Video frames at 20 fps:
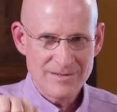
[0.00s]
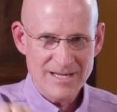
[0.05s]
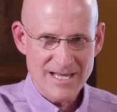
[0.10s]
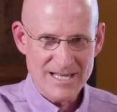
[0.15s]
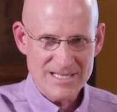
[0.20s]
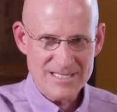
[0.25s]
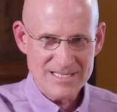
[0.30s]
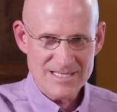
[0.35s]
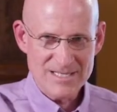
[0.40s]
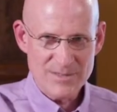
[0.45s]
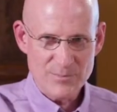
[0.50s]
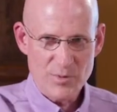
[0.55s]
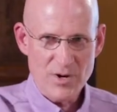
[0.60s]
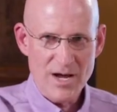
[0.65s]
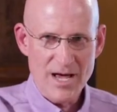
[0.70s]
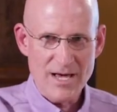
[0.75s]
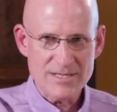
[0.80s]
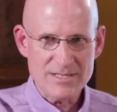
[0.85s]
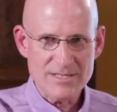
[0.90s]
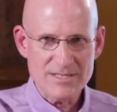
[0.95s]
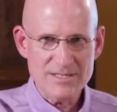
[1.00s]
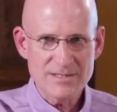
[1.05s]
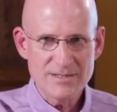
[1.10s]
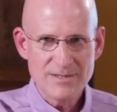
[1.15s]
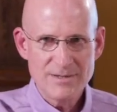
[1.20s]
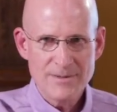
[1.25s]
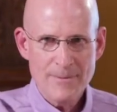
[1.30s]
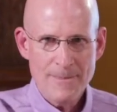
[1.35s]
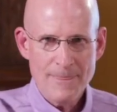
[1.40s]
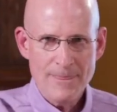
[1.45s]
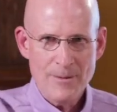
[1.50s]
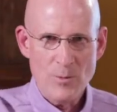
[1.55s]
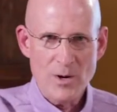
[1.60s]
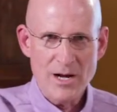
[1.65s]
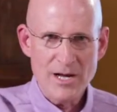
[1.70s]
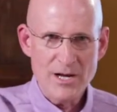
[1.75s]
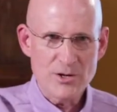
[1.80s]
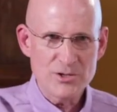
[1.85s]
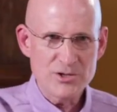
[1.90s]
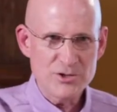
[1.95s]
Gets suppressed.
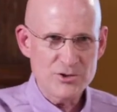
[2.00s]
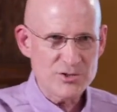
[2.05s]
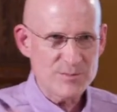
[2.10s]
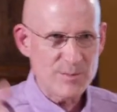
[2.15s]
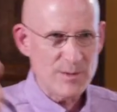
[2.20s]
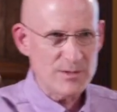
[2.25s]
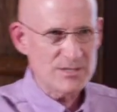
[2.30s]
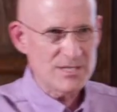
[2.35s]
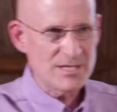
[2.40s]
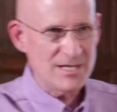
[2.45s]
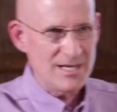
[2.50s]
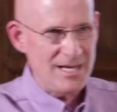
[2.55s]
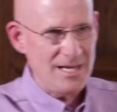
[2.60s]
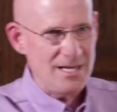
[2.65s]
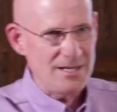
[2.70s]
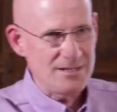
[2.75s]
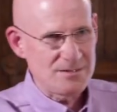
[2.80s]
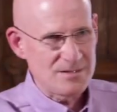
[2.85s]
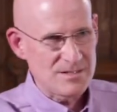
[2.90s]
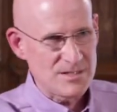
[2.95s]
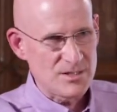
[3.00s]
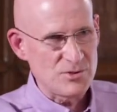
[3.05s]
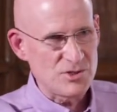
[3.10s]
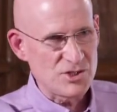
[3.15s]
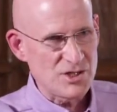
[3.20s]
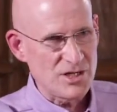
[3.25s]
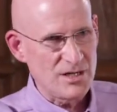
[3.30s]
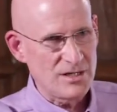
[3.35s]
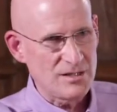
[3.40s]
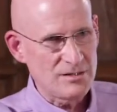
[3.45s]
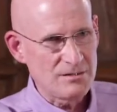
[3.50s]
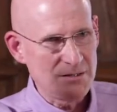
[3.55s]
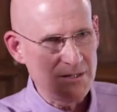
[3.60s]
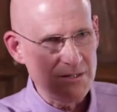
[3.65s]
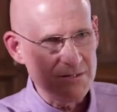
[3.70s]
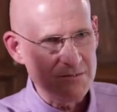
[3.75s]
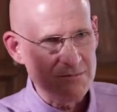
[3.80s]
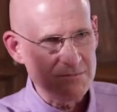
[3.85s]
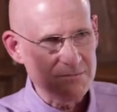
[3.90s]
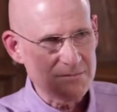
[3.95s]
Why aren't you supposed to eat sushi
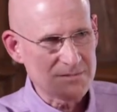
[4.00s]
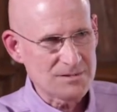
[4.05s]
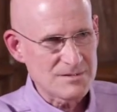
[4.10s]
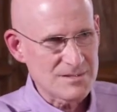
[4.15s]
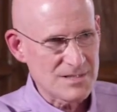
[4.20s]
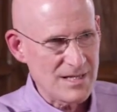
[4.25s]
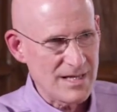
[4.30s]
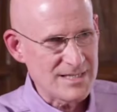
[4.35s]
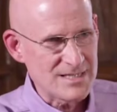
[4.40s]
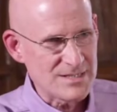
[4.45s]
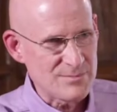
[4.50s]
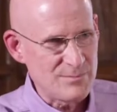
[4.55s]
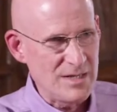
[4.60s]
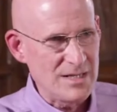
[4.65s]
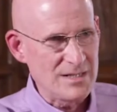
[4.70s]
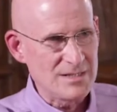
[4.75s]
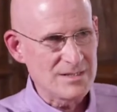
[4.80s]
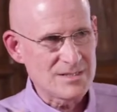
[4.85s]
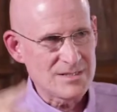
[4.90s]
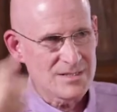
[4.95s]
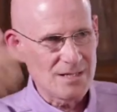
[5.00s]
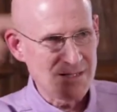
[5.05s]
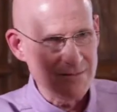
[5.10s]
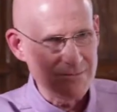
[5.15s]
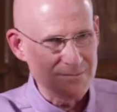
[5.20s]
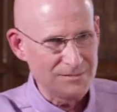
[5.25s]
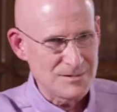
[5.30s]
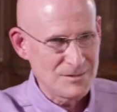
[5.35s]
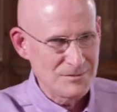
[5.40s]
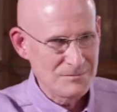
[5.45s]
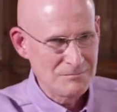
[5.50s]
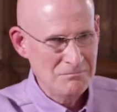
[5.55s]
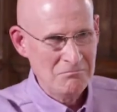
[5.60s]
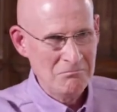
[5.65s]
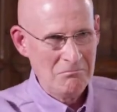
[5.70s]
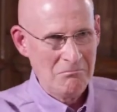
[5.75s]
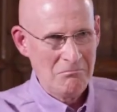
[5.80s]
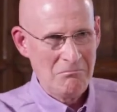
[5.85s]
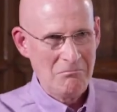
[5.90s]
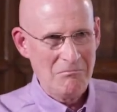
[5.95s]
and sliced meats and
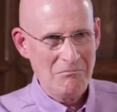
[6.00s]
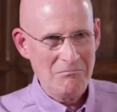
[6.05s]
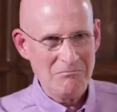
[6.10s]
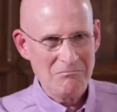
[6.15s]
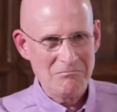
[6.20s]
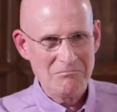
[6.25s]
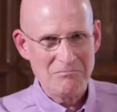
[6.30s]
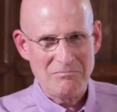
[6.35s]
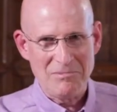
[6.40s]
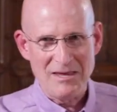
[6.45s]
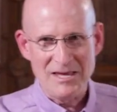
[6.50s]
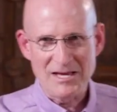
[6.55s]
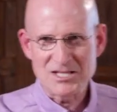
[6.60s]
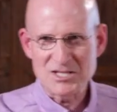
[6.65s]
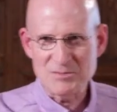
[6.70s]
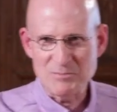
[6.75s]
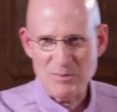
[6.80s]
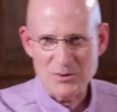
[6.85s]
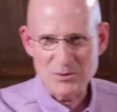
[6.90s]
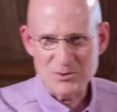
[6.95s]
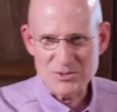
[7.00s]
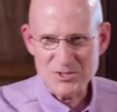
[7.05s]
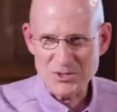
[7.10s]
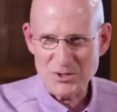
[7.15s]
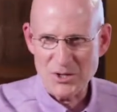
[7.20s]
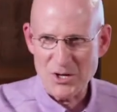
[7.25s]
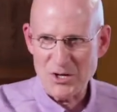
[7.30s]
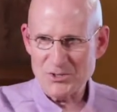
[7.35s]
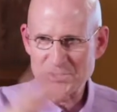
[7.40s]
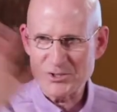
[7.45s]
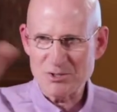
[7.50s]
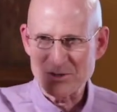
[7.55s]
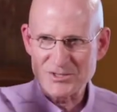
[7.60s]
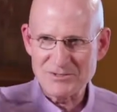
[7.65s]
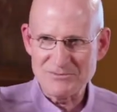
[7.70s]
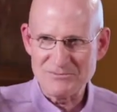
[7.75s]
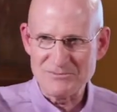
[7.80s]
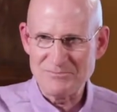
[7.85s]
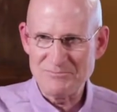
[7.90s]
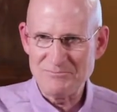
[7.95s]
be exposed to all sorts
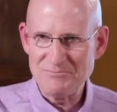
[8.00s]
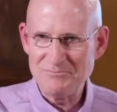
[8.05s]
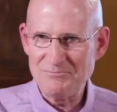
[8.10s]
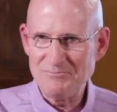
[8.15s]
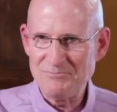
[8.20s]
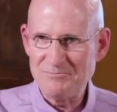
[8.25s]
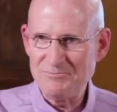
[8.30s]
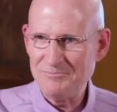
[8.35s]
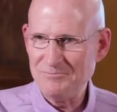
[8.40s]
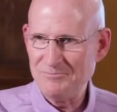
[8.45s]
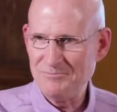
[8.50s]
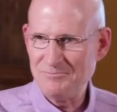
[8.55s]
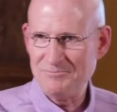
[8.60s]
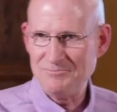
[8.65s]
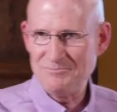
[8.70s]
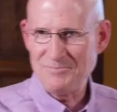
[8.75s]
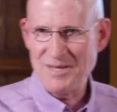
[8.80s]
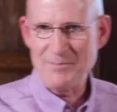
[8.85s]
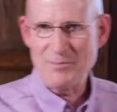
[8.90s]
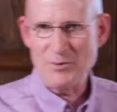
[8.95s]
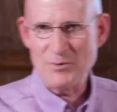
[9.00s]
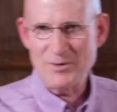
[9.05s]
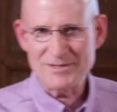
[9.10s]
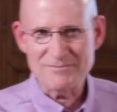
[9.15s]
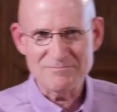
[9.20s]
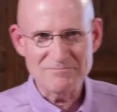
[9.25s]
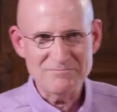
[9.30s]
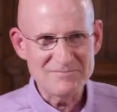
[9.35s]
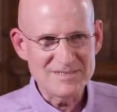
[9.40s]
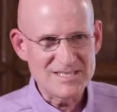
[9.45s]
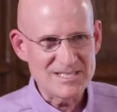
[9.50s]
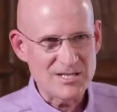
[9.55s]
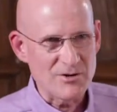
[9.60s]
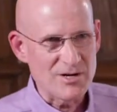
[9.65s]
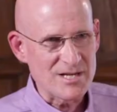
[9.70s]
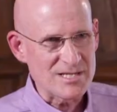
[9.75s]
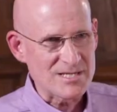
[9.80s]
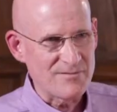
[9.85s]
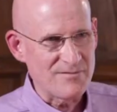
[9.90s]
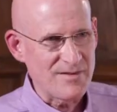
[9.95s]
of people with
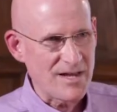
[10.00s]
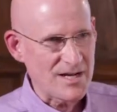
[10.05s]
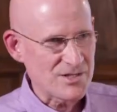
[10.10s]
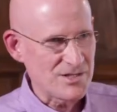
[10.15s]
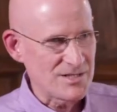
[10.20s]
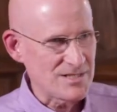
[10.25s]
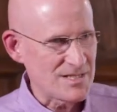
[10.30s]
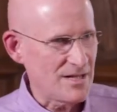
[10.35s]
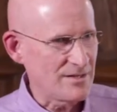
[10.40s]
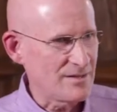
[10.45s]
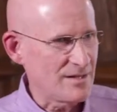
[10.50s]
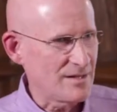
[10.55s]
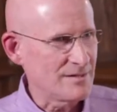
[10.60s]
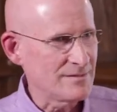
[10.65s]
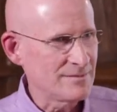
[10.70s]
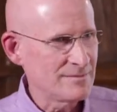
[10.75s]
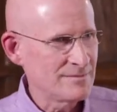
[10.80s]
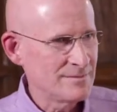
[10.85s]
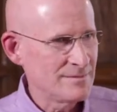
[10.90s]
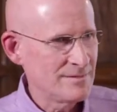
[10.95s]
serious infections out there?